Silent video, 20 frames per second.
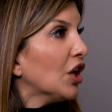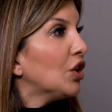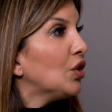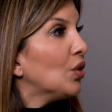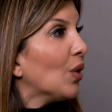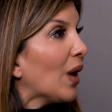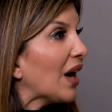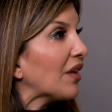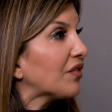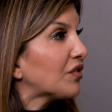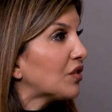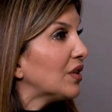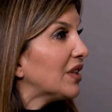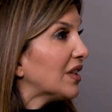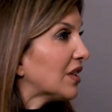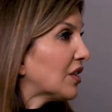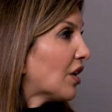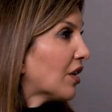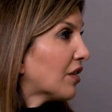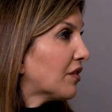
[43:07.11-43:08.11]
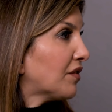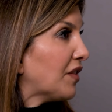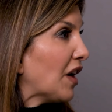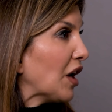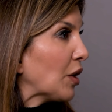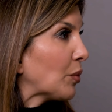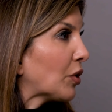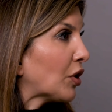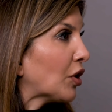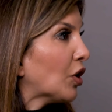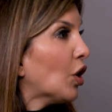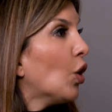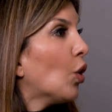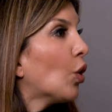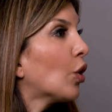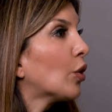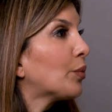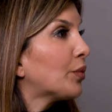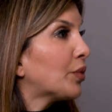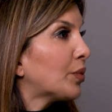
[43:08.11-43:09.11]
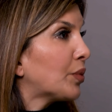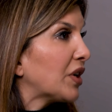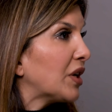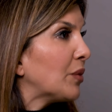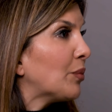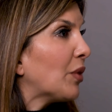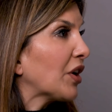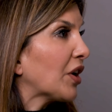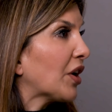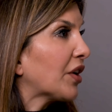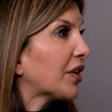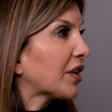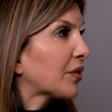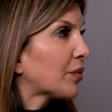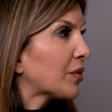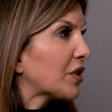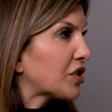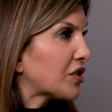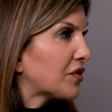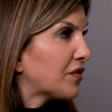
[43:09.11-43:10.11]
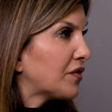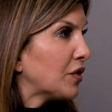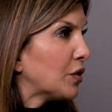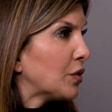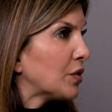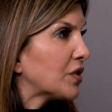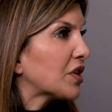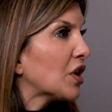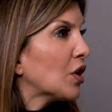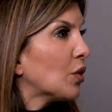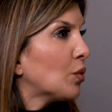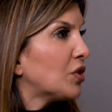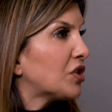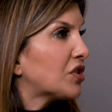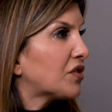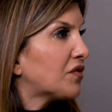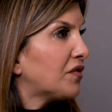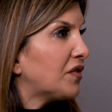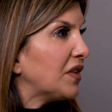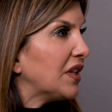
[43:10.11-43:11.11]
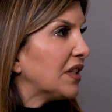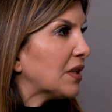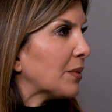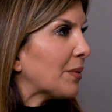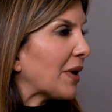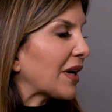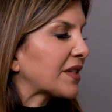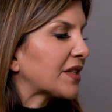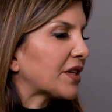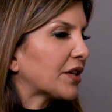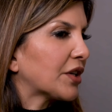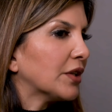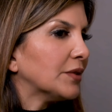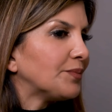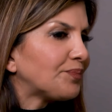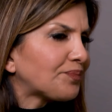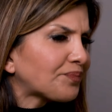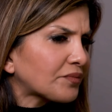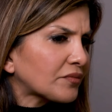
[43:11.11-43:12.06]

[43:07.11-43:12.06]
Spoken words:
you have to eat a lot of fiber or prebiotic-rich foods which feed the bacteria.